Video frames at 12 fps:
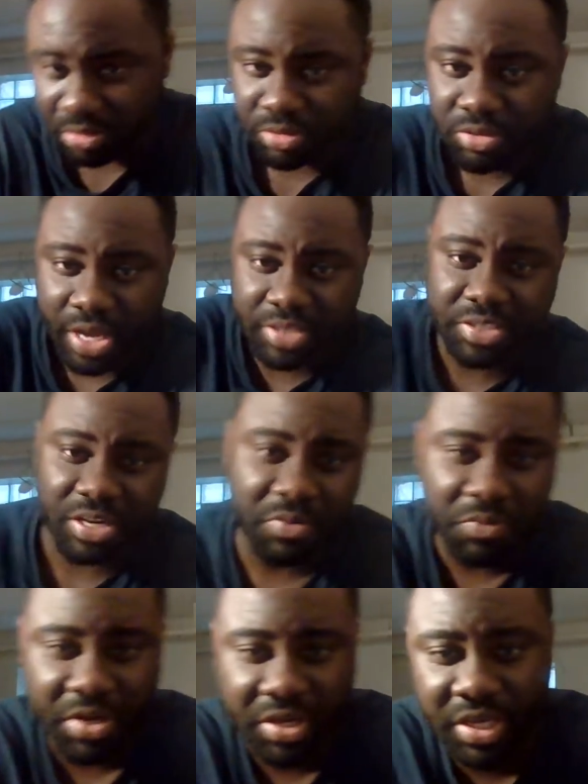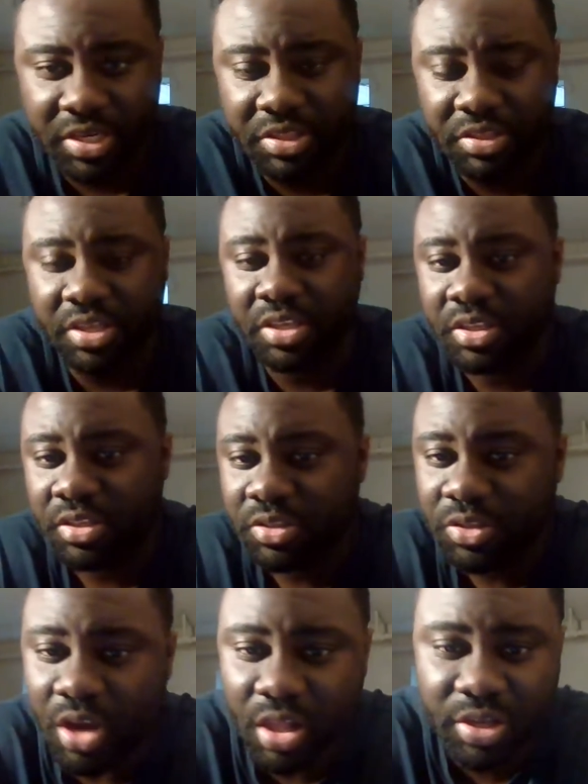You guys never won anything.
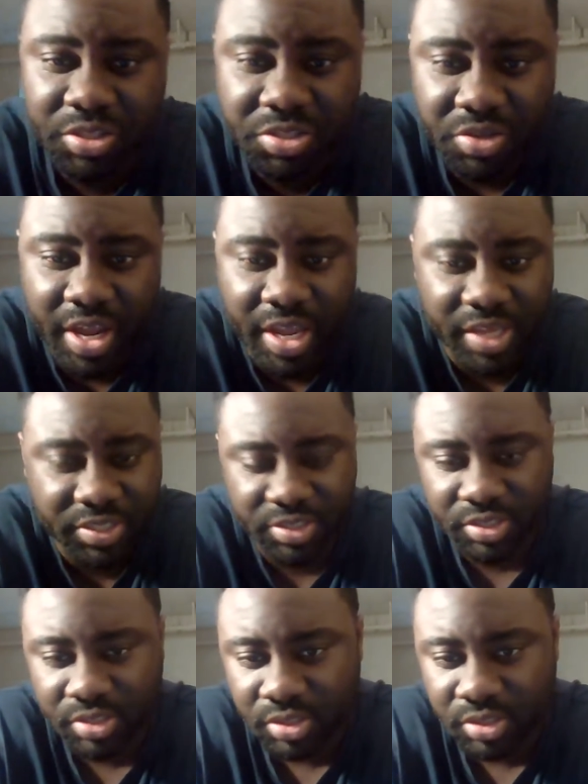Y'all are trash.